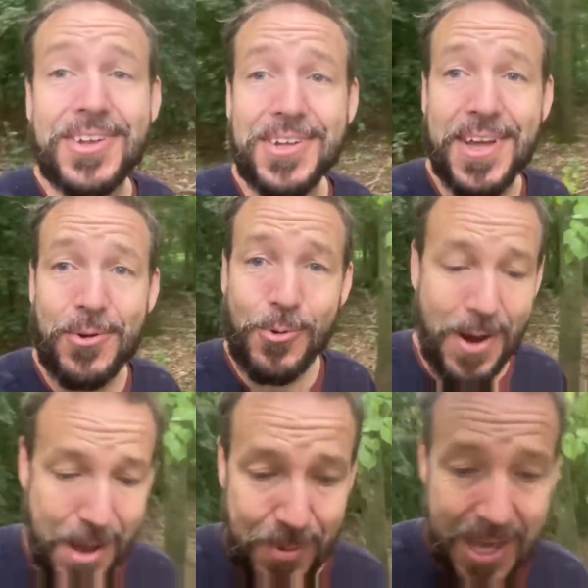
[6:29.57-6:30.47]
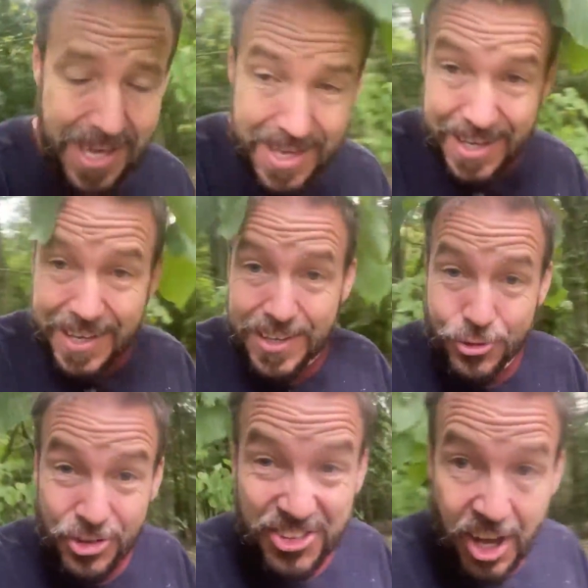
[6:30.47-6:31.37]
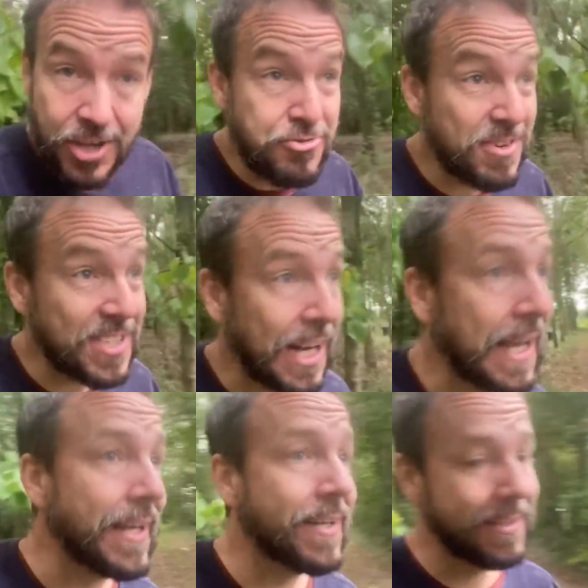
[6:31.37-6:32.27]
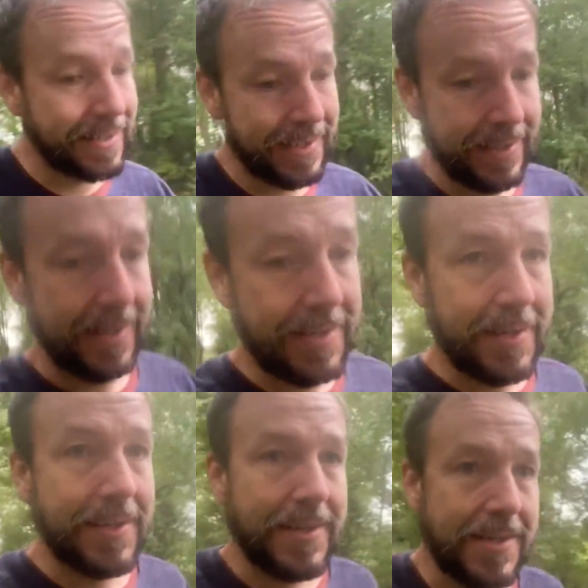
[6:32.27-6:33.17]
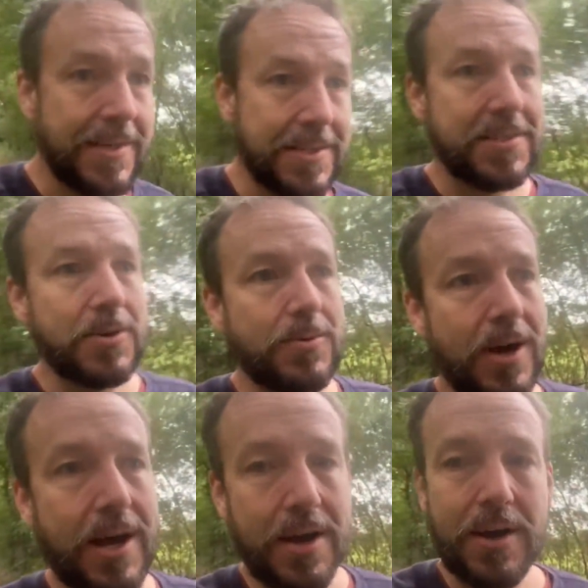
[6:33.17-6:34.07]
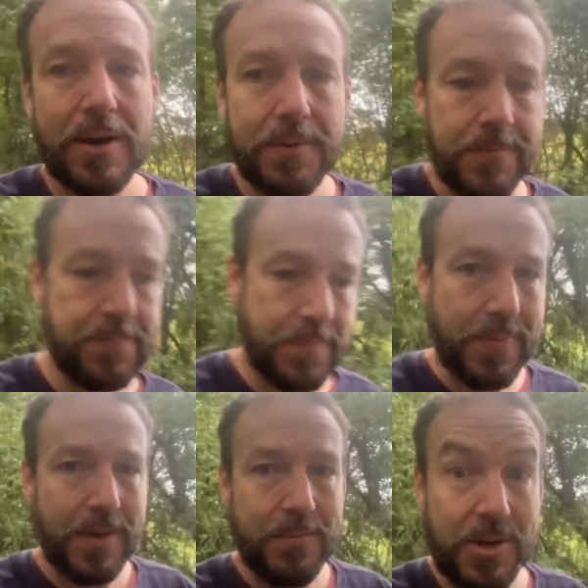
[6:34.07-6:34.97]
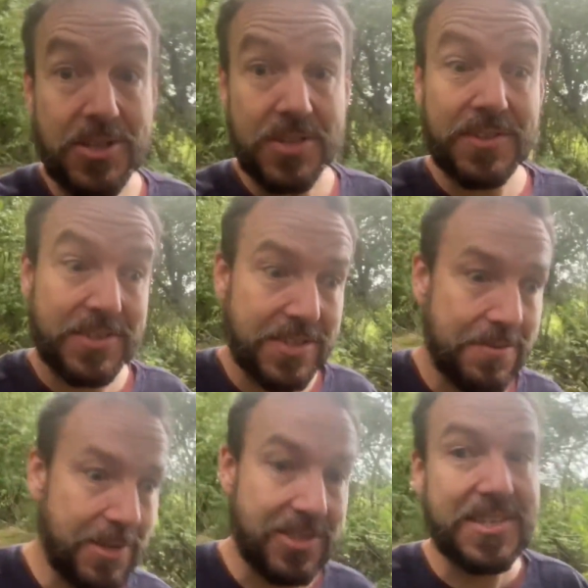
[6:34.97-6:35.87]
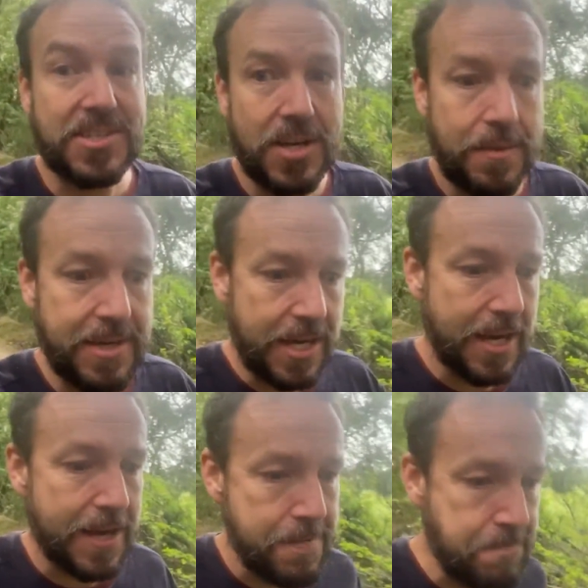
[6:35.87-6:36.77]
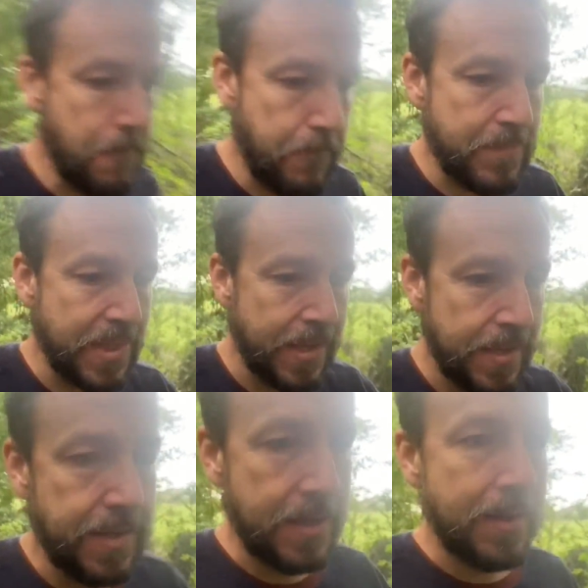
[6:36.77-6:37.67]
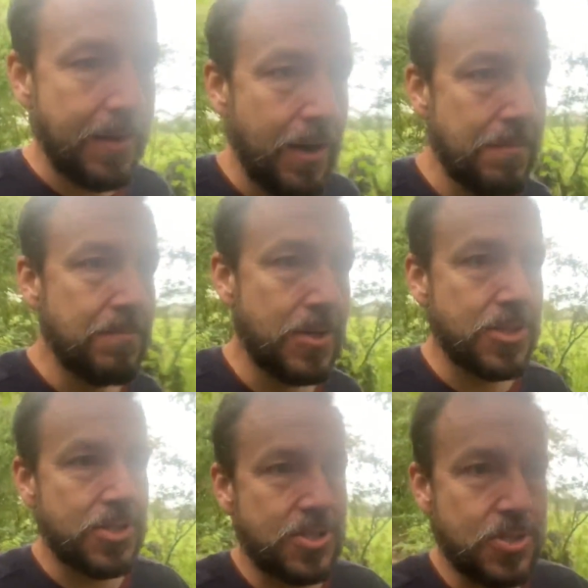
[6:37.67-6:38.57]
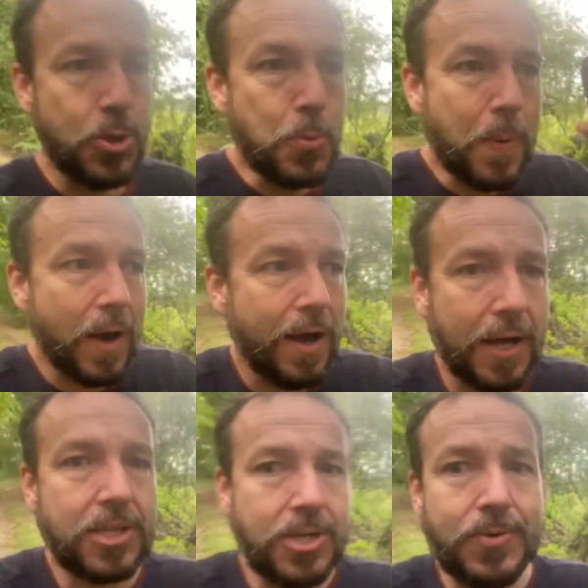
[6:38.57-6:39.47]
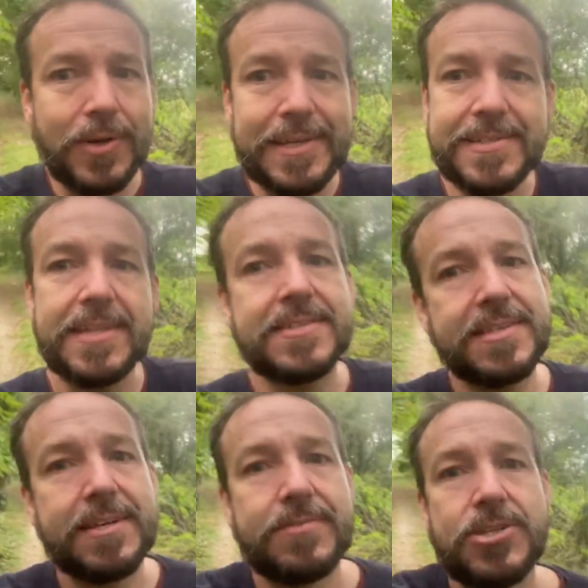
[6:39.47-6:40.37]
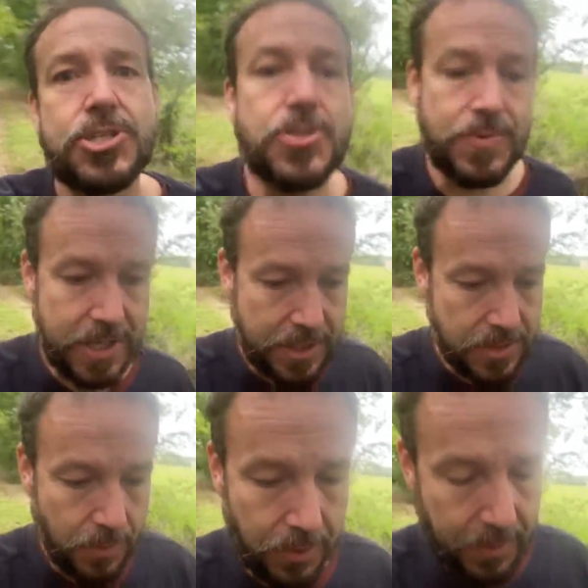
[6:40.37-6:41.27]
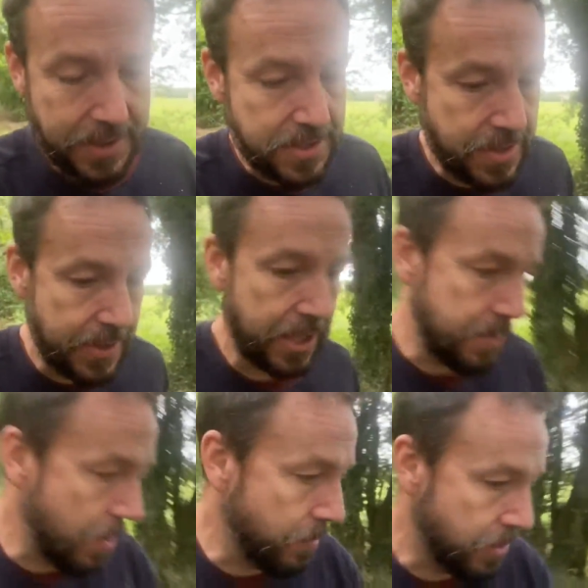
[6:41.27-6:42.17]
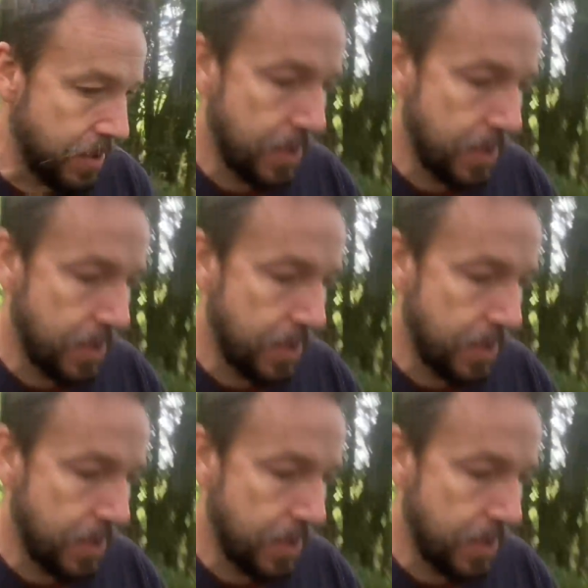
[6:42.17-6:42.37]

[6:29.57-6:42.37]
They're all happy. It's just started drizzling. So uh, because it's because of this time of year i'm super acutely sensitive and tuned in to what the weather's doing at the moment